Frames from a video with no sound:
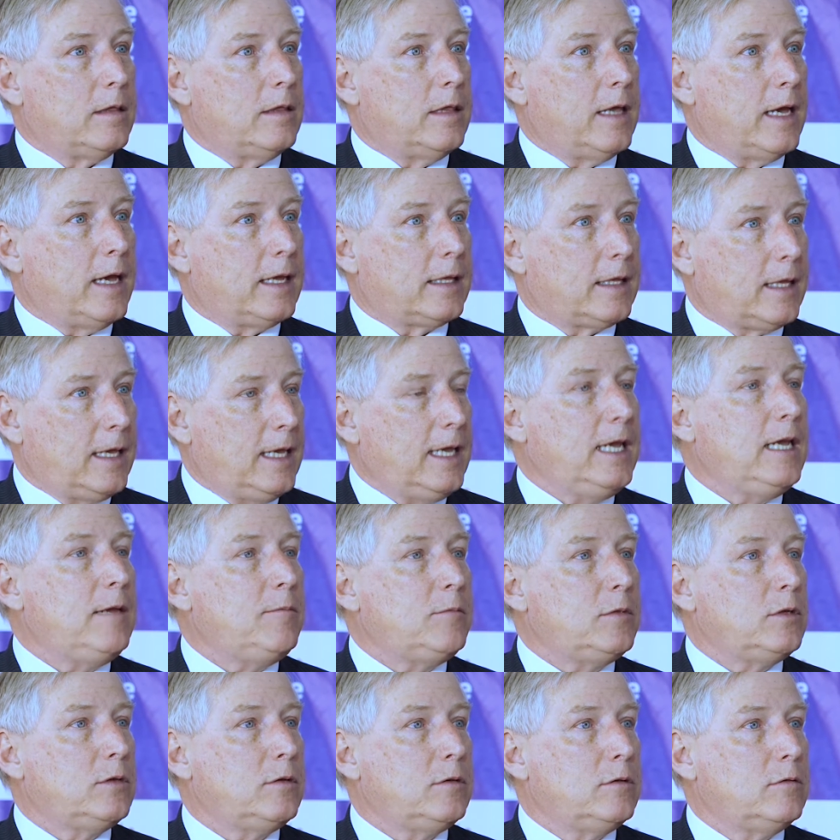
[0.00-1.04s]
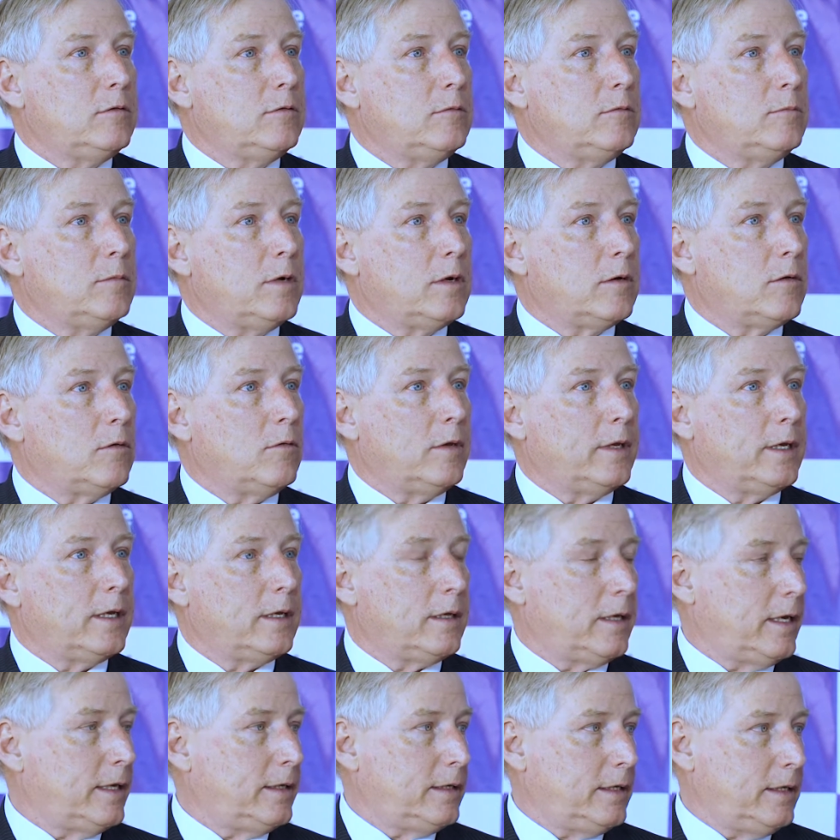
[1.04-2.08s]
that came to Mongolia
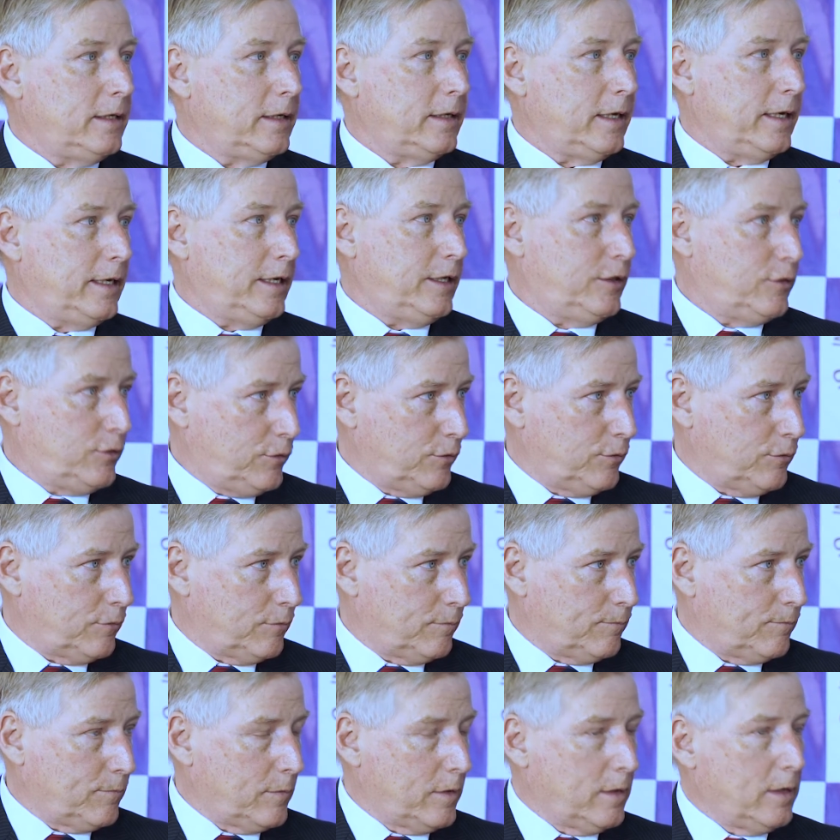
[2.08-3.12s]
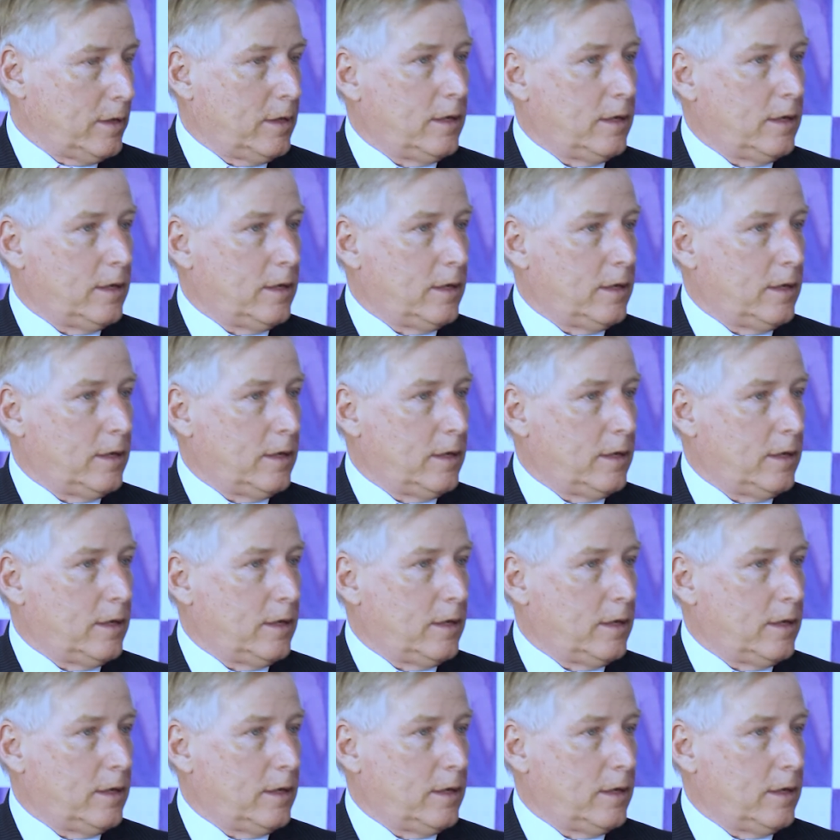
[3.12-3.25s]
in 1992.